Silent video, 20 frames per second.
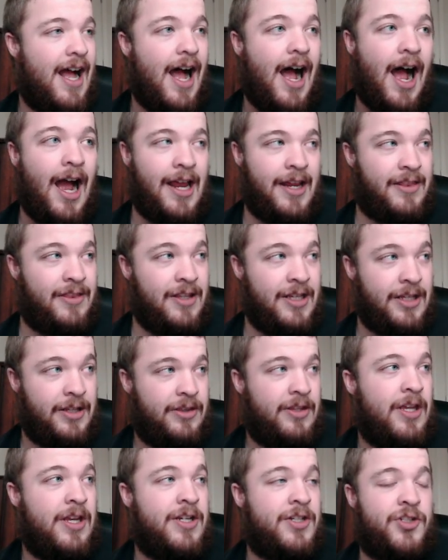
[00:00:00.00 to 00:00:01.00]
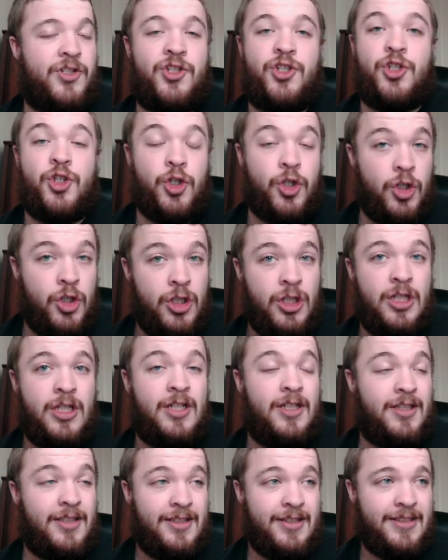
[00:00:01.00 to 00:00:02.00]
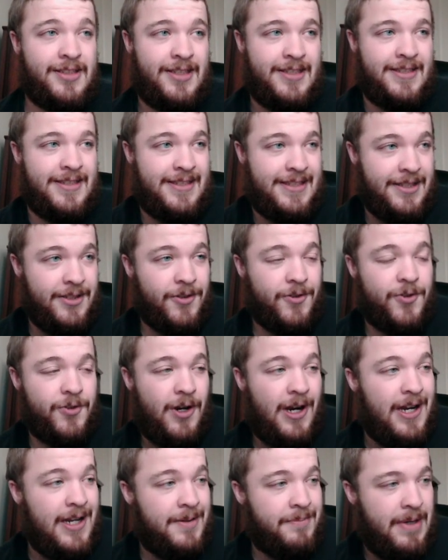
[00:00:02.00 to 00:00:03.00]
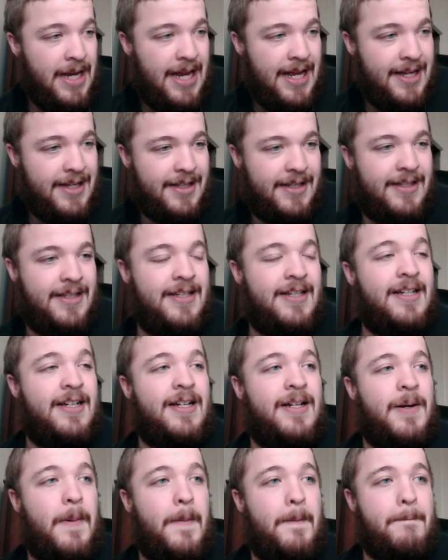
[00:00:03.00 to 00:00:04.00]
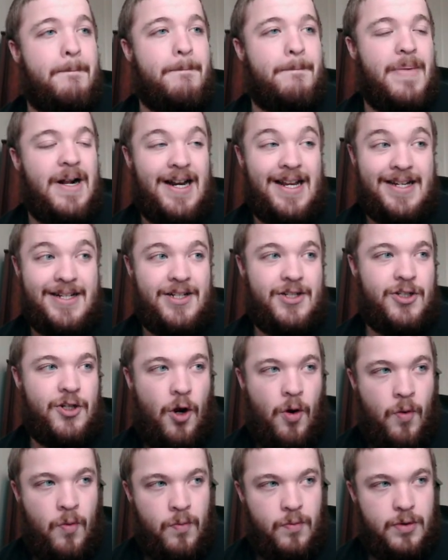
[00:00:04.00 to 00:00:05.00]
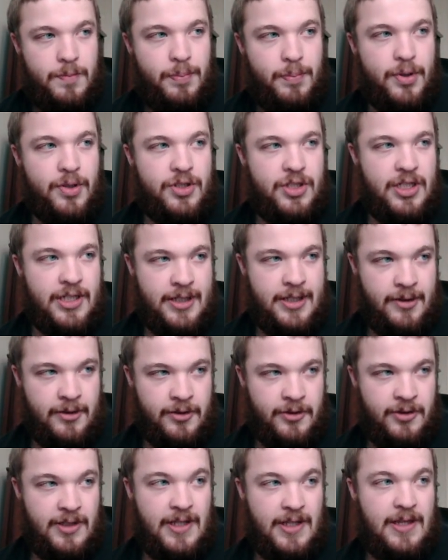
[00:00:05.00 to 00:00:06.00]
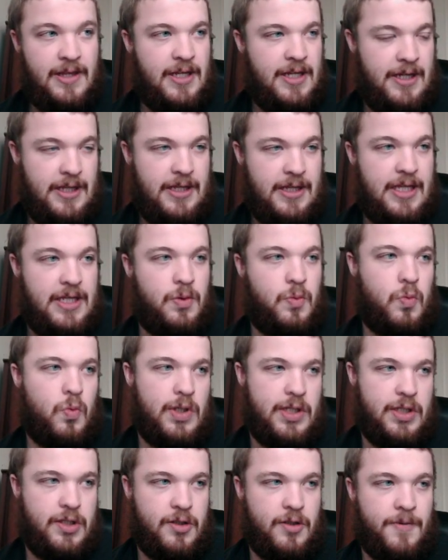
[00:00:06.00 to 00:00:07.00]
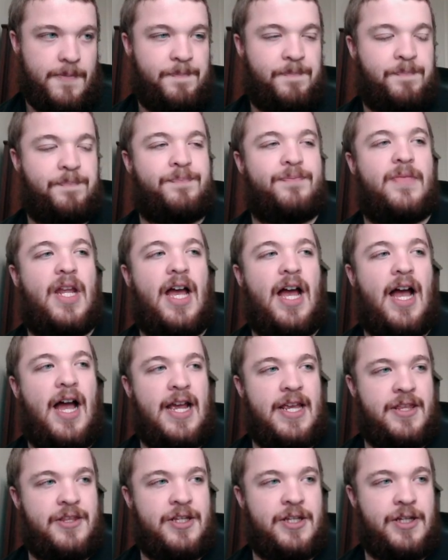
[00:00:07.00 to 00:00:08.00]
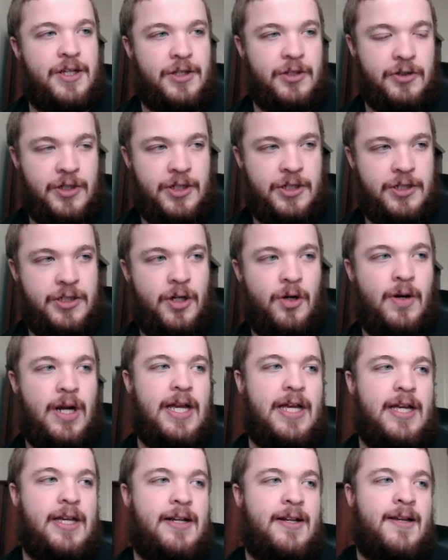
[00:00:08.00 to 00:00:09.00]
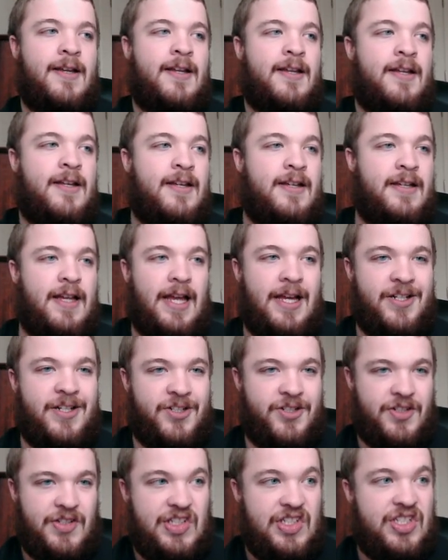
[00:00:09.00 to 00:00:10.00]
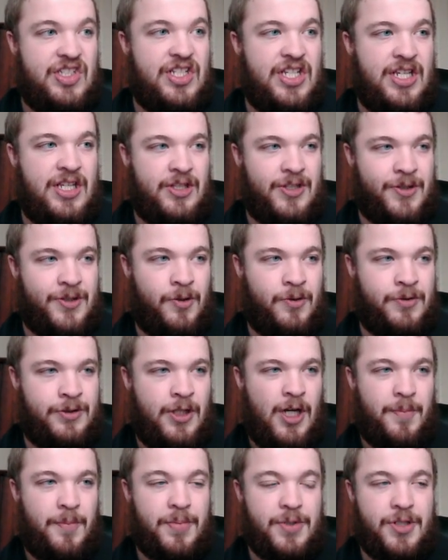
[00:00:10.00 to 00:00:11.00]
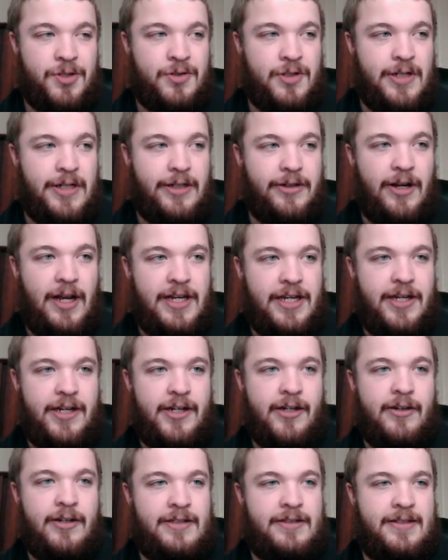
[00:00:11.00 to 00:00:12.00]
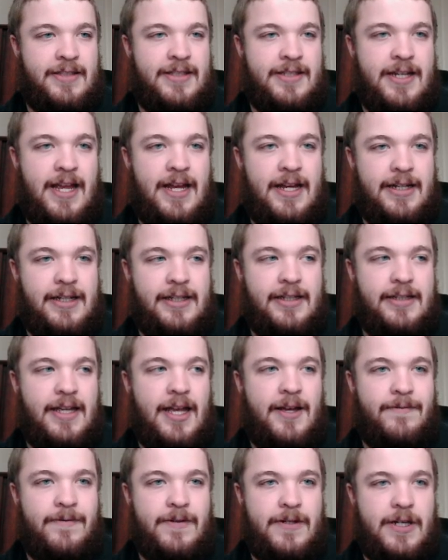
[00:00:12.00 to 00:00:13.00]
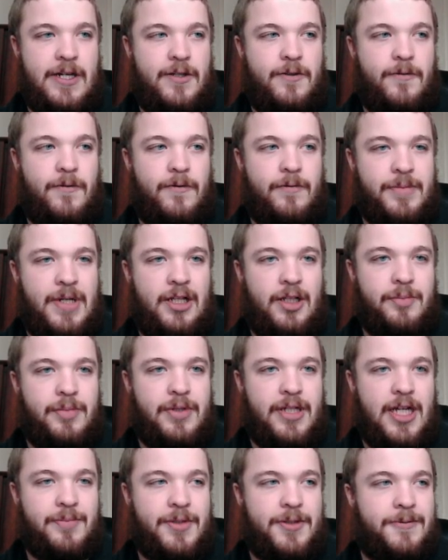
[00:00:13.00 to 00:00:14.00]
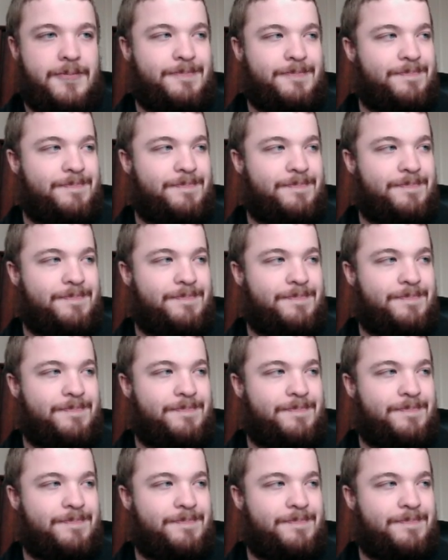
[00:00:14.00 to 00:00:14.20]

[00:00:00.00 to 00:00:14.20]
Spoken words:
I think they should consider trading back, but I don't particularly think they will. I think they're going to go ahead and just see the golden opportunity right here and snag Evan Neal from Alabama.